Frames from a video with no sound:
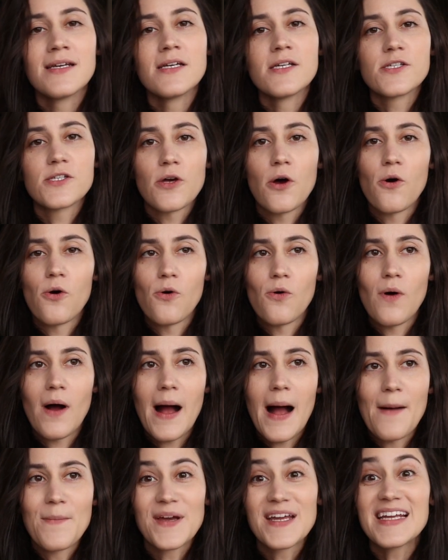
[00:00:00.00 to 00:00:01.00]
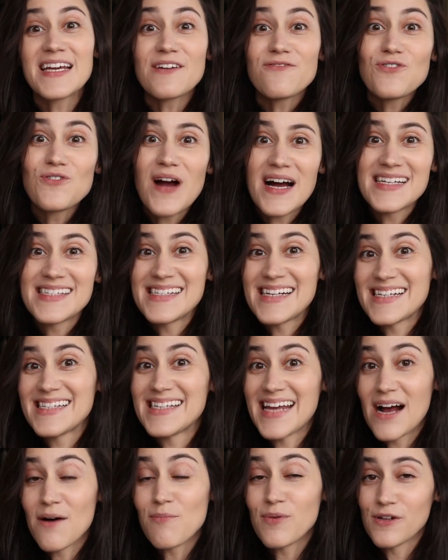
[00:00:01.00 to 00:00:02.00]
So I'm going to give you guys an
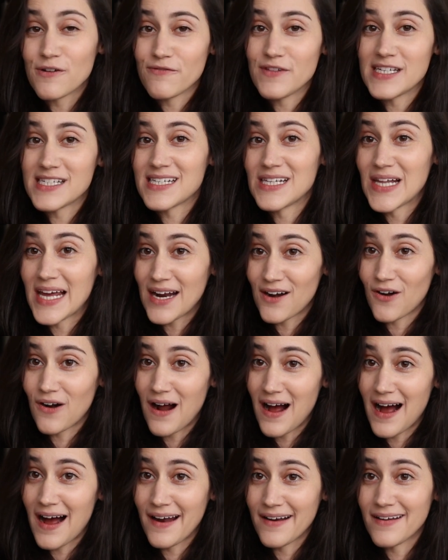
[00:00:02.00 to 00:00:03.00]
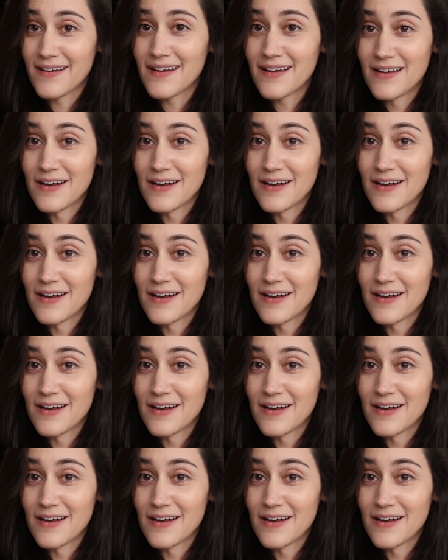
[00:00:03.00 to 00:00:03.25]
example of this later on